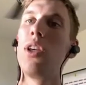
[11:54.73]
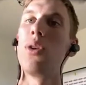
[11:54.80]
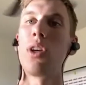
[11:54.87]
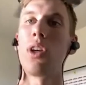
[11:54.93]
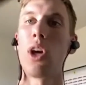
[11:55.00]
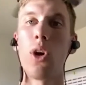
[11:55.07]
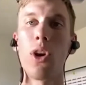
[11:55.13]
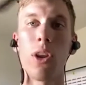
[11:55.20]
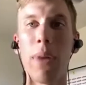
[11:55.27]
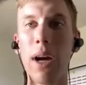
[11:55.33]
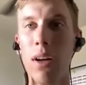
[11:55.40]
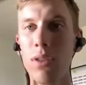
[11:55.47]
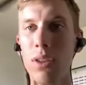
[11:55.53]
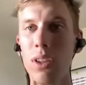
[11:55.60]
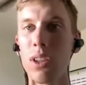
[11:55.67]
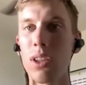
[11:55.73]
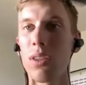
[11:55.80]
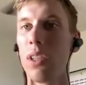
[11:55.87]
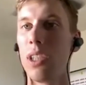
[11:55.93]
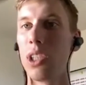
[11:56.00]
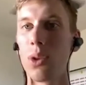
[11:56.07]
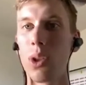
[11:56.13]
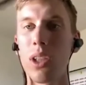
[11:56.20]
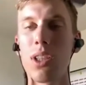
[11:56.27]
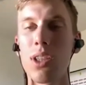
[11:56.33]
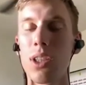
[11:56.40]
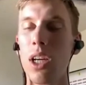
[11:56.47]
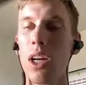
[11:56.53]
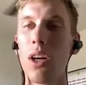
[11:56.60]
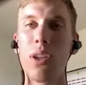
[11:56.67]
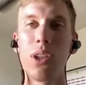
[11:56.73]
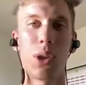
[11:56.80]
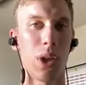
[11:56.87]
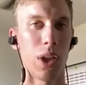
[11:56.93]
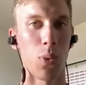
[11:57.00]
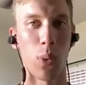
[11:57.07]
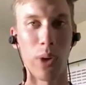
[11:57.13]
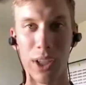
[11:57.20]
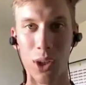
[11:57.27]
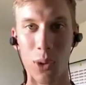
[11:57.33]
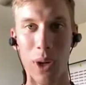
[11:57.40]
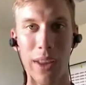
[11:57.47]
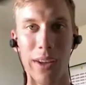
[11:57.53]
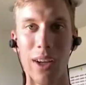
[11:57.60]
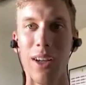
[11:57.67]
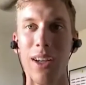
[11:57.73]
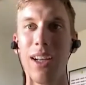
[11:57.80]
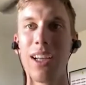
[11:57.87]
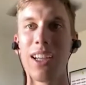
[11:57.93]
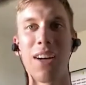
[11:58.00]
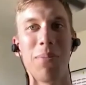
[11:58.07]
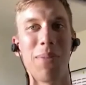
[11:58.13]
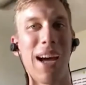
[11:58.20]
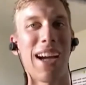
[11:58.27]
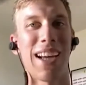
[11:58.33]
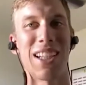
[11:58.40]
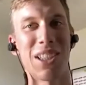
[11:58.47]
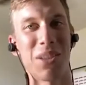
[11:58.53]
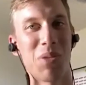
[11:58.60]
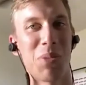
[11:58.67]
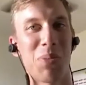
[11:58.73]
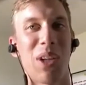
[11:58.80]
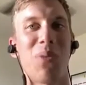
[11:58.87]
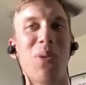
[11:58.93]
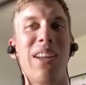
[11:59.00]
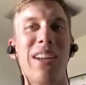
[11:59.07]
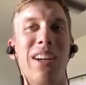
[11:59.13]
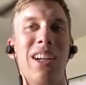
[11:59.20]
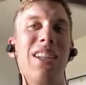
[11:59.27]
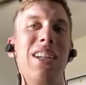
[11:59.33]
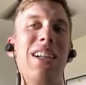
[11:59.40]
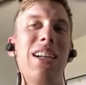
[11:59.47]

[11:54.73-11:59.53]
you can go to the mountains, enjoy the snow, enjoy the winter weather, come back, get some spring weather.